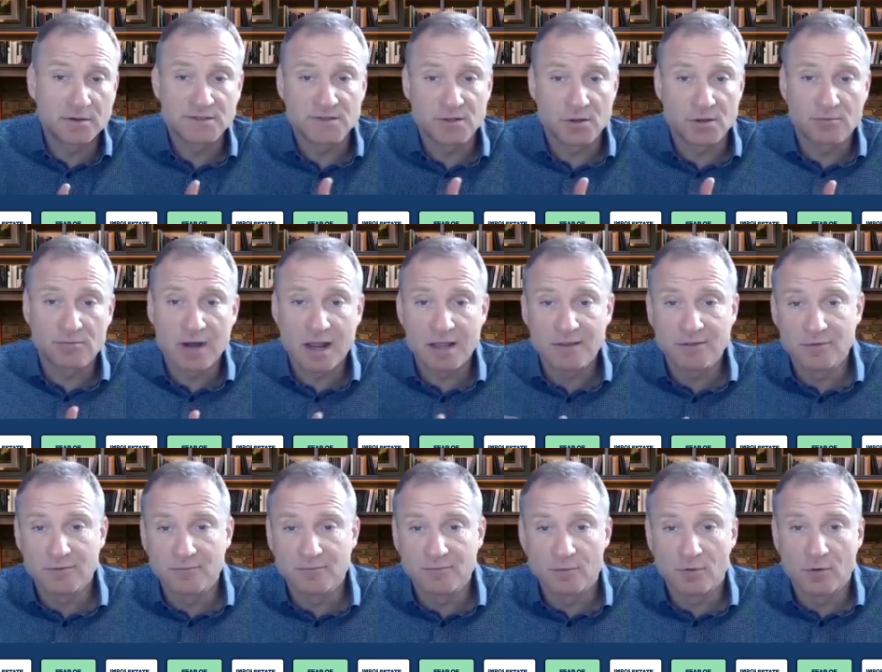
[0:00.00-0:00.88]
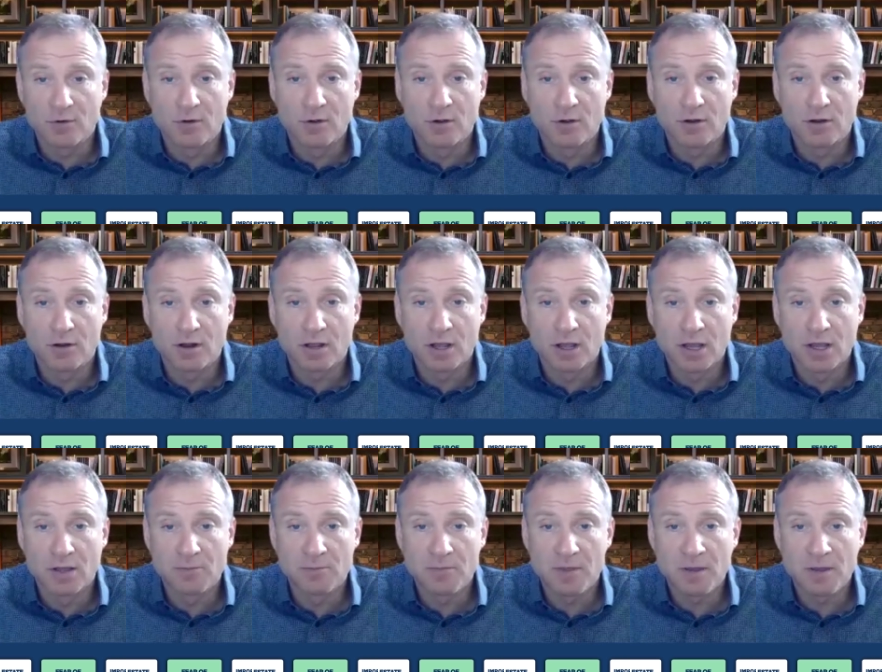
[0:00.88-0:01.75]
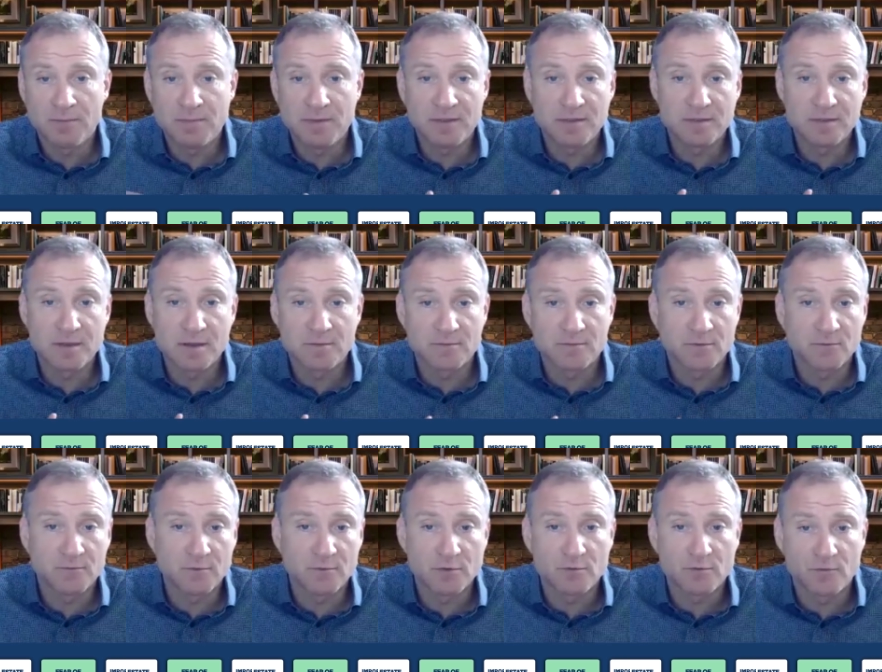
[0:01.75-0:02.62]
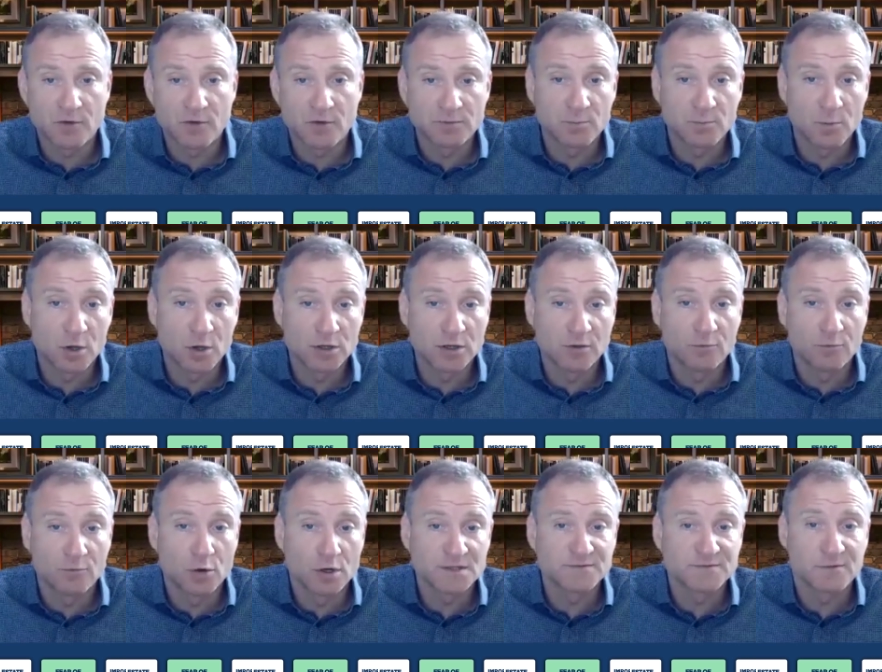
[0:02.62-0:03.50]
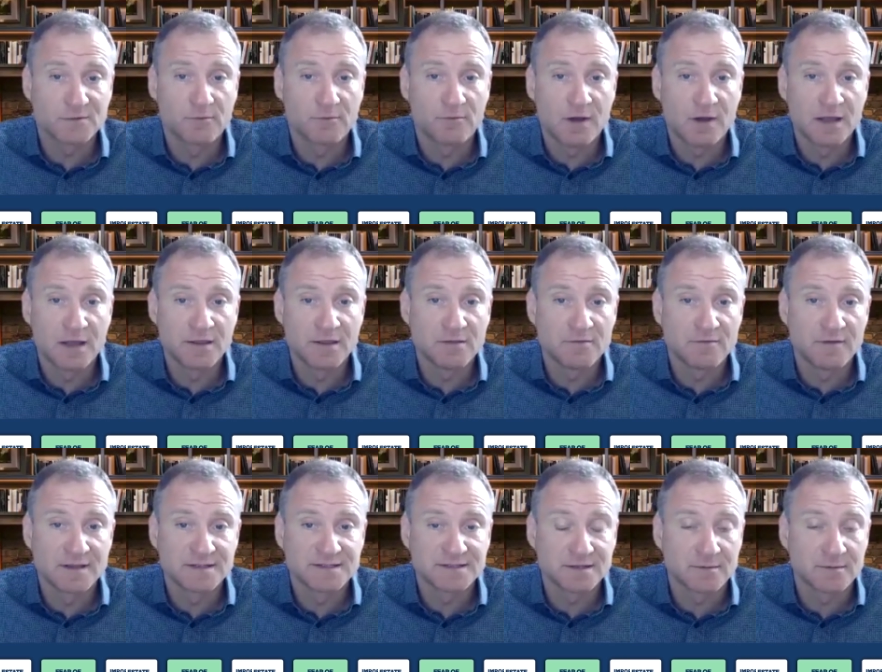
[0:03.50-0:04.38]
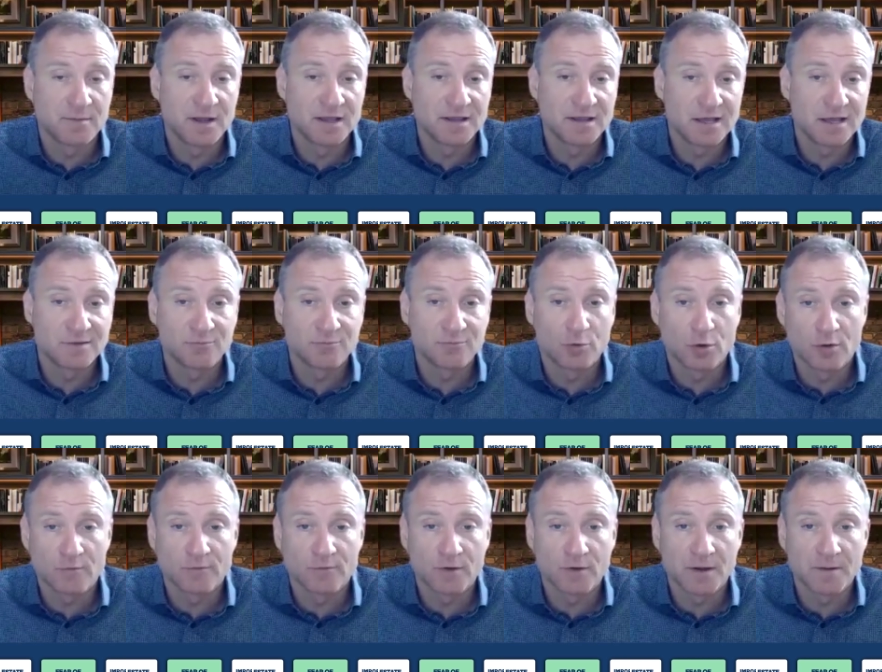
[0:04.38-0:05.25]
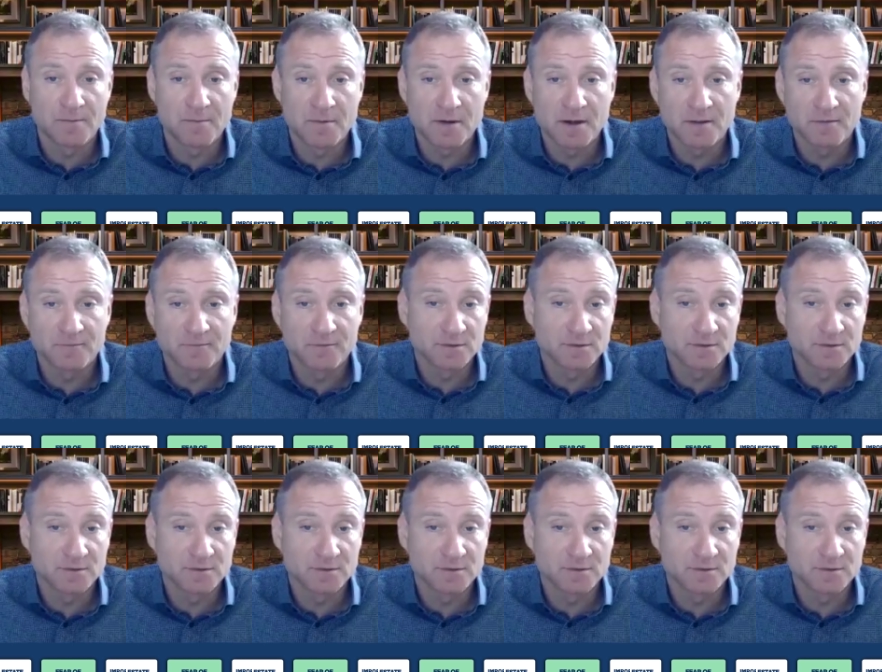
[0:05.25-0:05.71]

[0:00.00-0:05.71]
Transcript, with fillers: there is no right or wrong. Uh, mm-hmm. Maybe what, what, model works for one investor might not work for anybody.